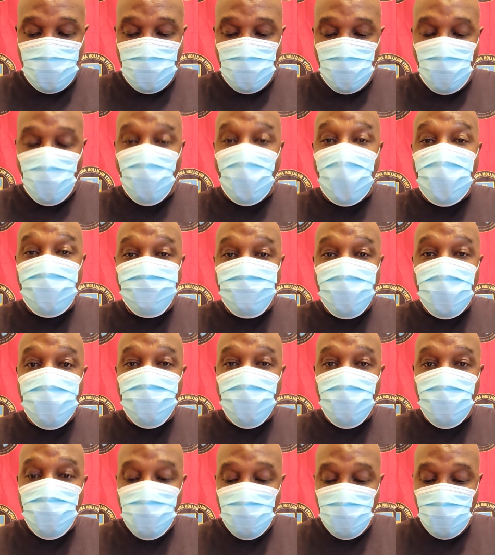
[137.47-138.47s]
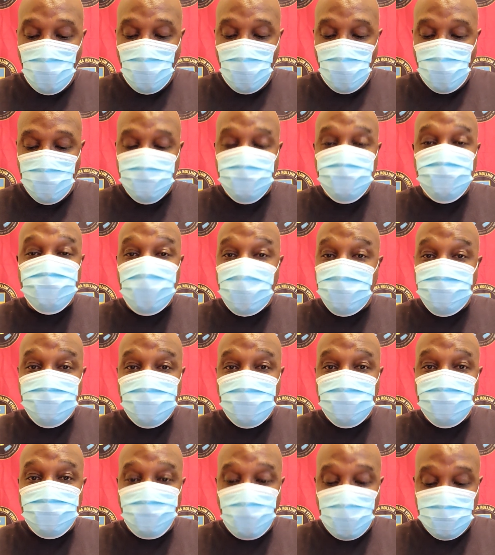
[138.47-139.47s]
White people were just
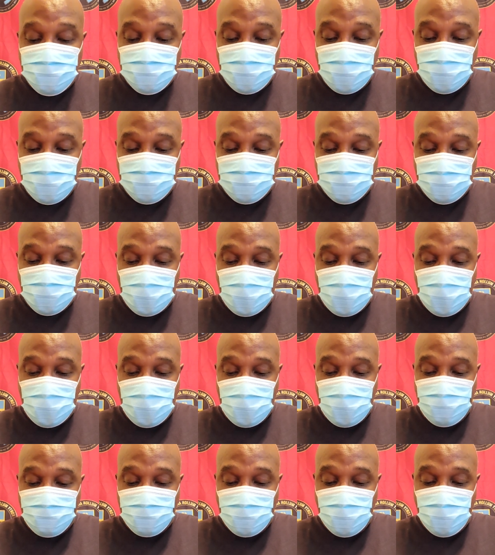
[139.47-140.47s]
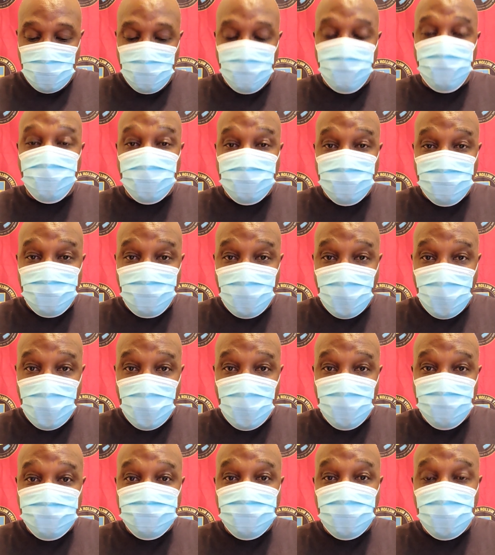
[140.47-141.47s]
as much enslaved,
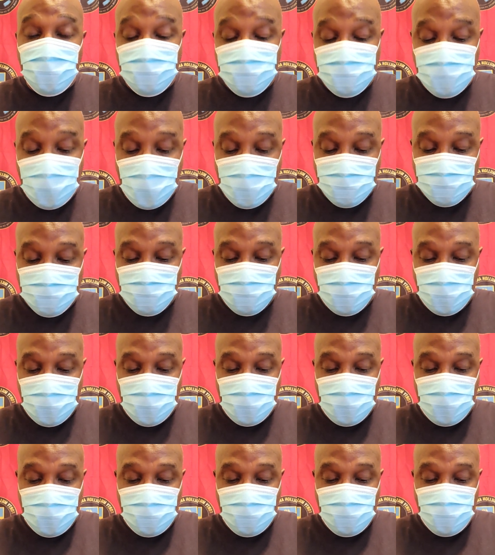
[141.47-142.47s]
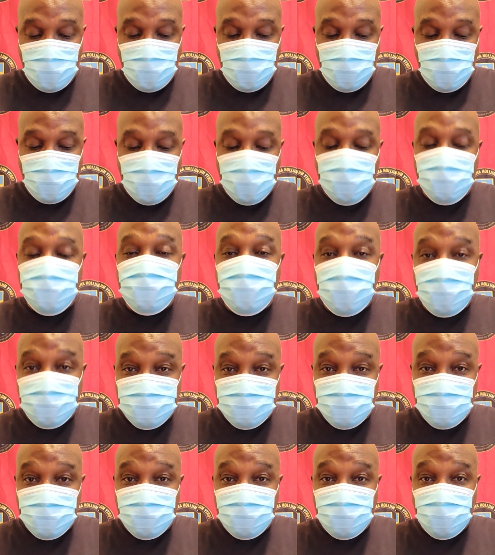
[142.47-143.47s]
victimized, indoctrinated,
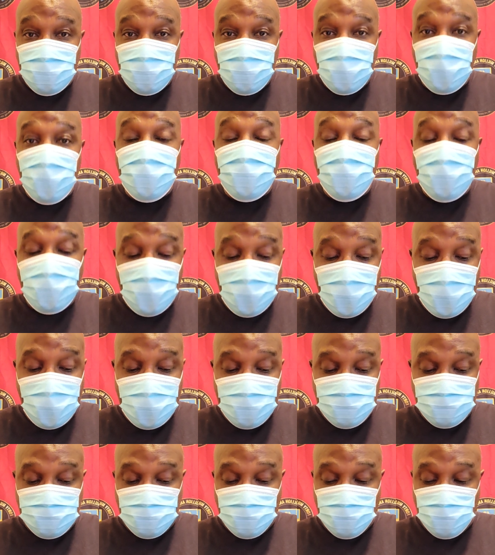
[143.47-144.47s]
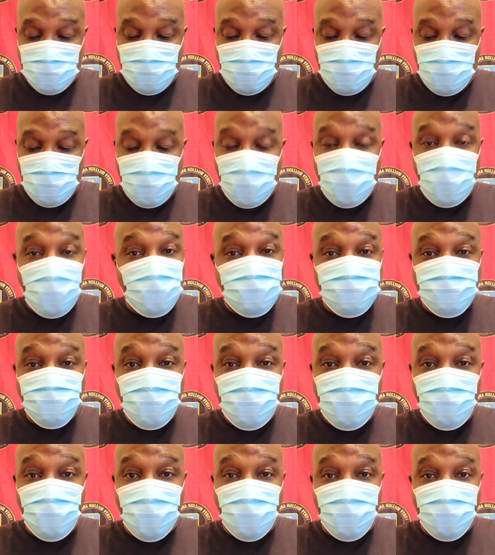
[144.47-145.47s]
conditioned, and lied to as
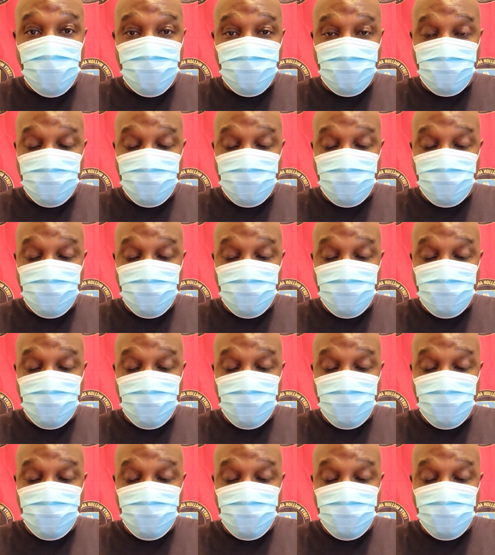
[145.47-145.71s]
we were.